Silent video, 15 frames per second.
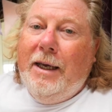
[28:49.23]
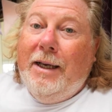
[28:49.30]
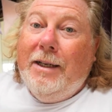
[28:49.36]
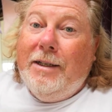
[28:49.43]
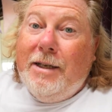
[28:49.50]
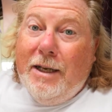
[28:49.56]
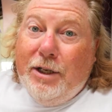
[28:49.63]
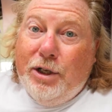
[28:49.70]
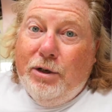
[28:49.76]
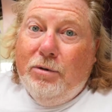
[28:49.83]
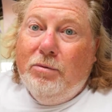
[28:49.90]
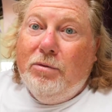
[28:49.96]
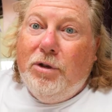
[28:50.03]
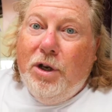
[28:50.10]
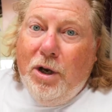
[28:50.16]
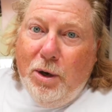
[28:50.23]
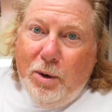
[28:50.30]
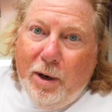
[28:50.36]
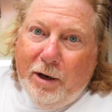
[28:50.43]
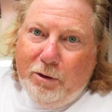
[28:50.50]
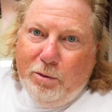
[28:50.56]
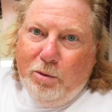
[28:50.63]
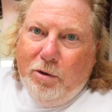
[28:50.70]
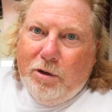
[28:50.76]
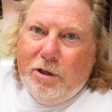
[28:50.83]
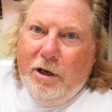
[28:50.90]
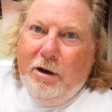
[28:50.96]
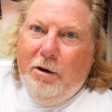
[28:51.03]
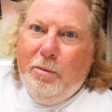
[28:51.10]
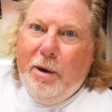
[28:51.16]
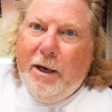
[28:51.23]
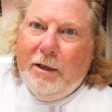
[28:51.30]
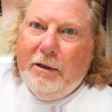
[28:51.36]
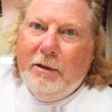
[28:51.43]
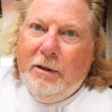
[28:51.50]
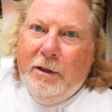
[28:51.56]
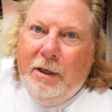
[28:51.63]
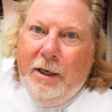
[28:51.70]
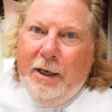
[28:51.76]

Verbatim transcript: additional 200 watt solar panel